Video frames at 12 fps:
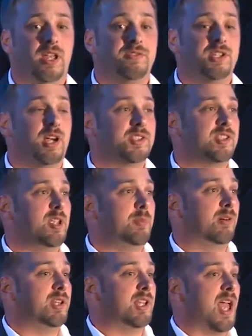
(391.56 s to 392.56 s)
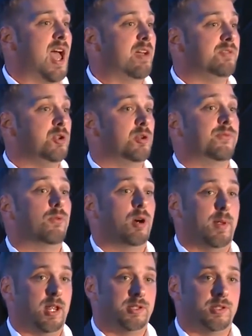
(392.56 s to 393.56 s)
gives us the ability to have
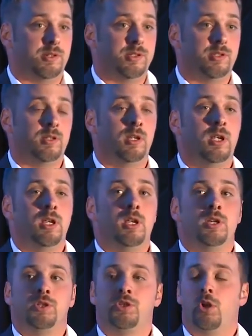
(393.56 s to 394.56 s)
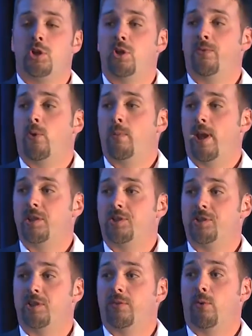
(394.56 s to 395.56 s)
uniform answers. So uniform
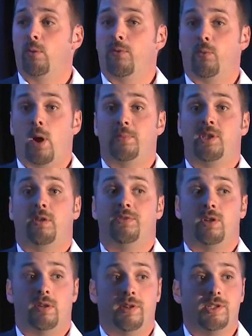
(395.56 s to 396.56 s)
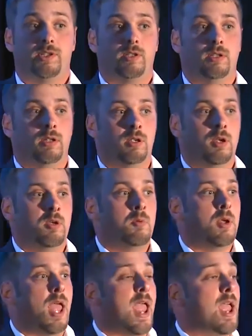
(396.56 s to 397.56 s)
answers in the form of web self-service
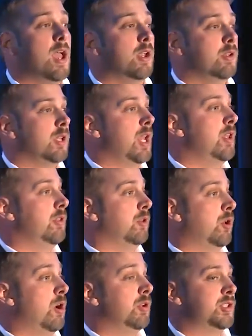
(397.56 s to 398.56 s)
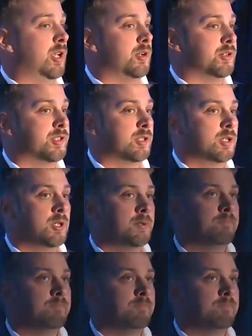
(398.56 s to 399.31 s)
and in the call centers.